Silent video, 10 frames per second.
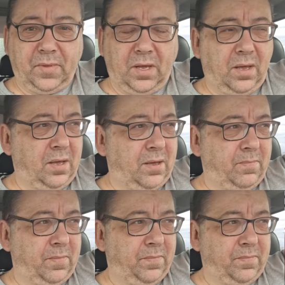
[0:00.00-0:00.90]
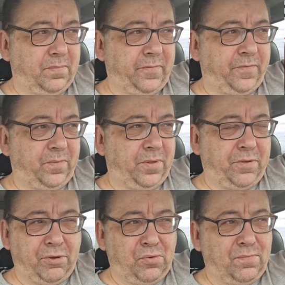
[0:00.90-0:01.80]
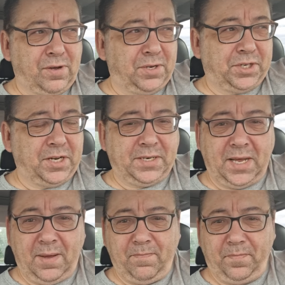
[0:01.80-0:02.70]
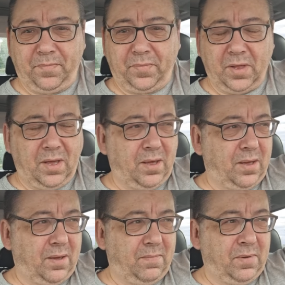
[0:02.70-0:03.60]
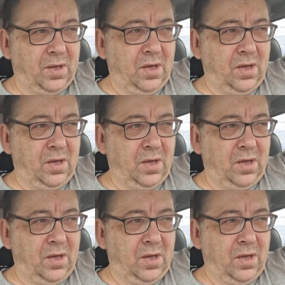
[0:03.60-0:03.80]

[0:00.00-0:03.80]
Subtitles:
through most of the team.